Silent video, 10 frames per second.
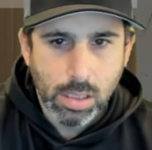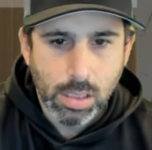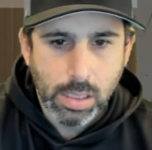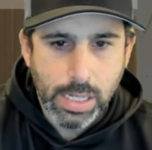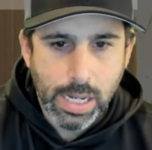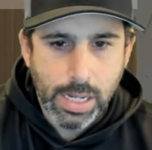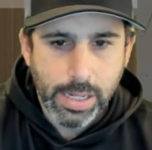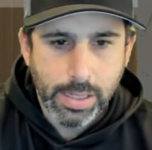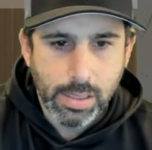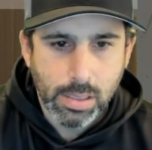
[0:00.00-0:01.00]

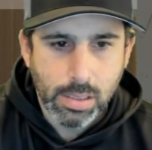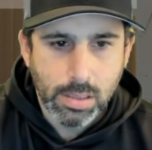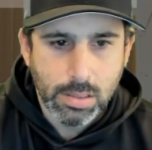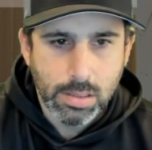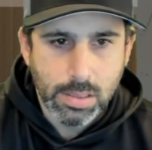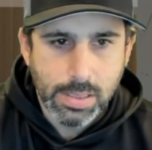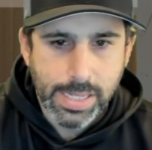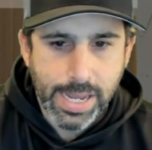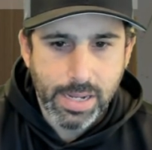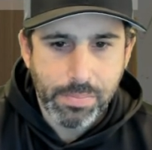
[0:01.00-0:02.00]
9,
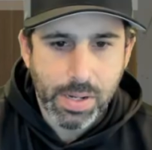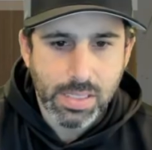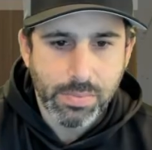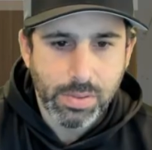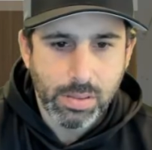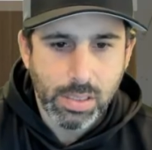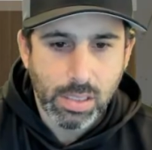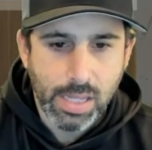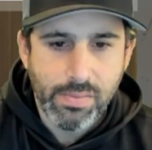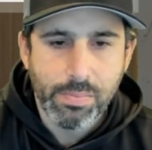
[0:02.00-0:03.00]
10 possibility,
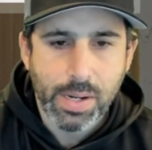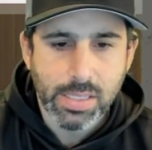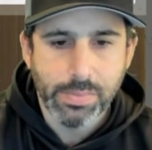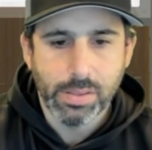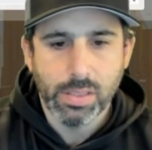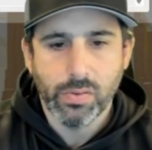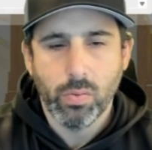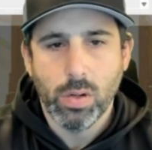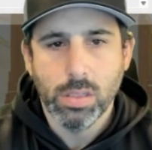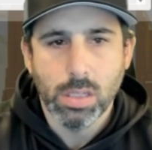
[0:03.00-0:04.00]
11 possibilities for
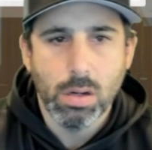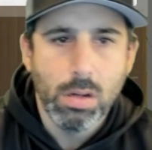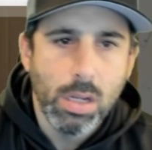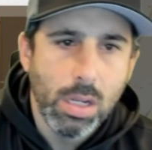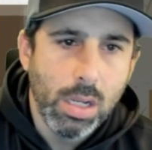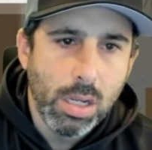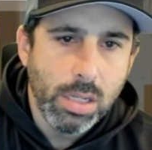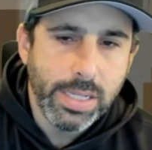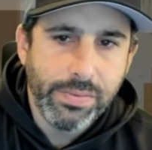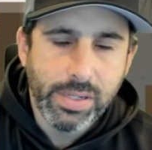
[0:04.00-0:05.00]
one. So
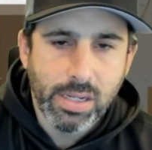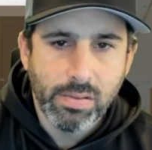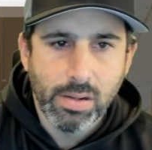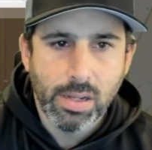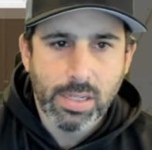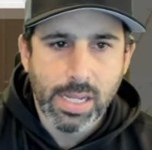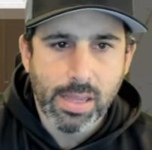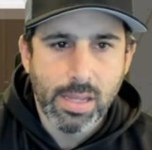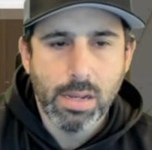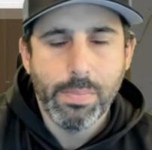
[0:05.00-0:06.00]
definitely can
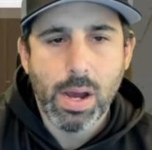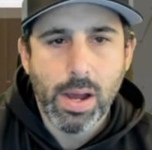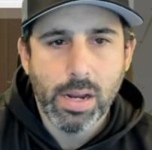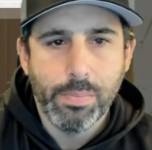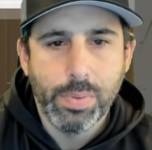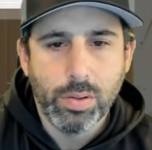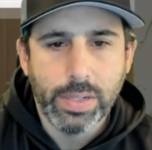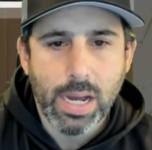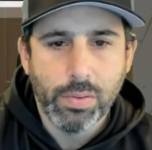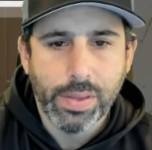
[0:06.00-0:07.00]
think about how to build
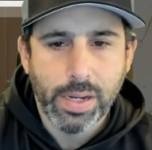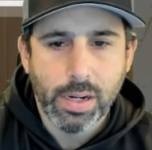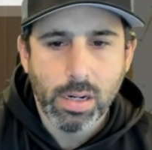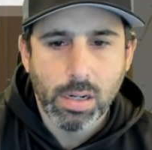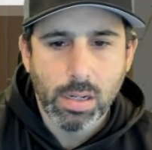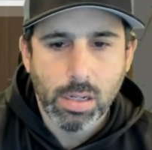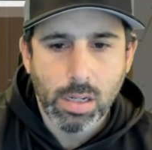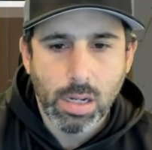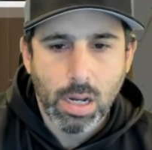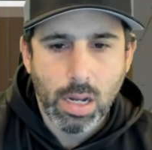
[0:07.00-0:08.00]
out there.
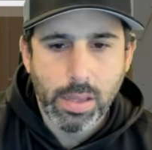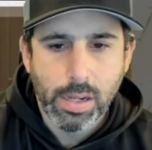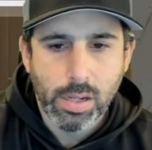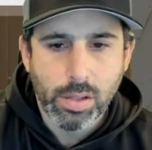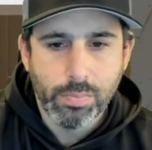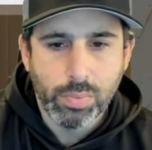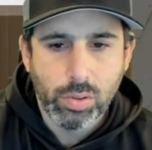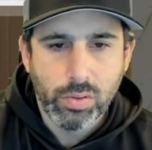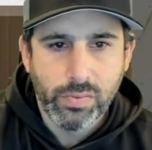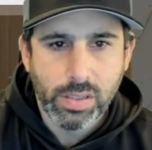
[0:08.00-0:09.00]
And then on the
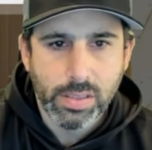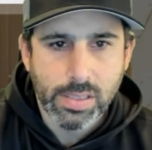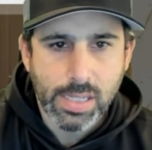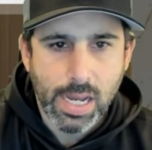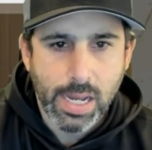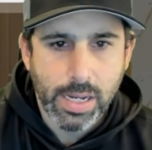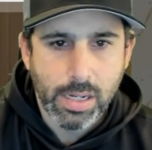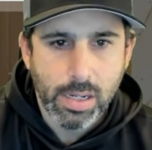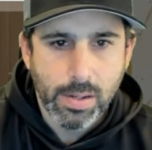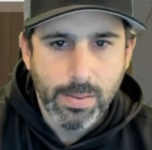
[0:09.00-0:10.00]
blue villain side,
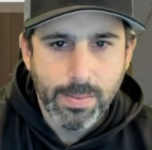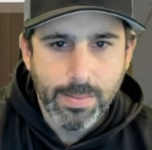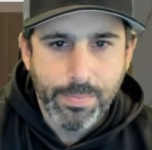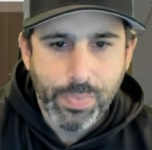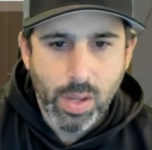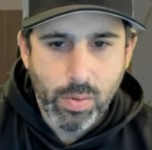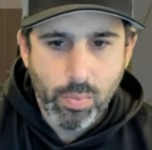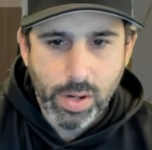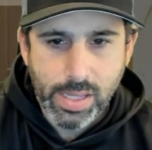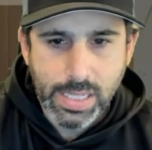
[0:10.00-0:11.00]
we
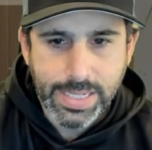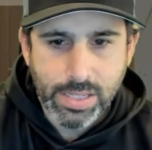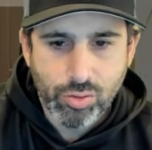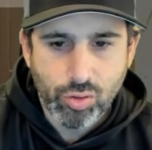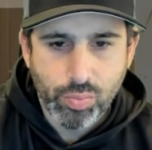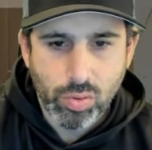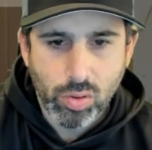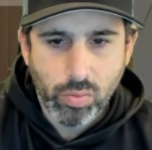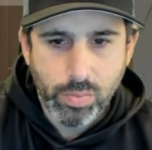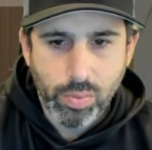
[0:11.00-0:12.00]
bring in the Death
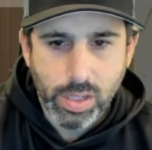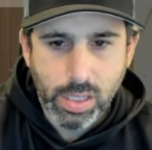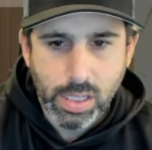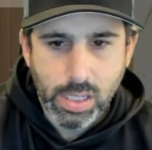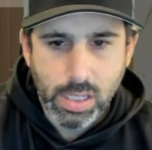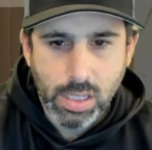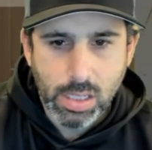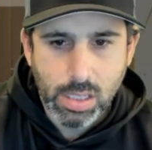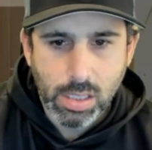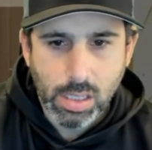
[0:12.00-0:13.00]
Trooper, we bring
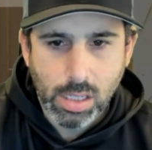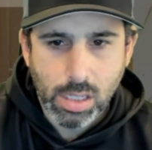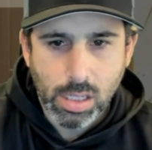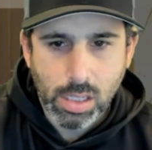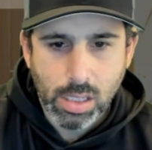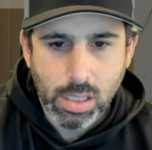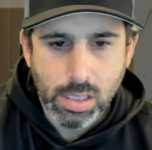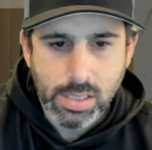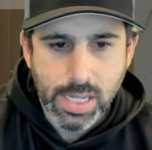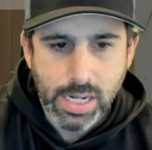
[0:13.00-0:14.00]
in the
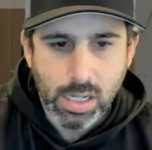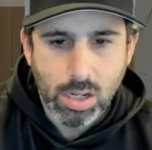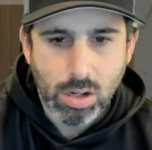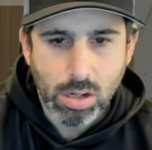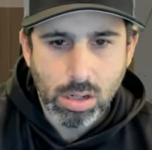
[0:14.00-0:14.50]
Senate Guard,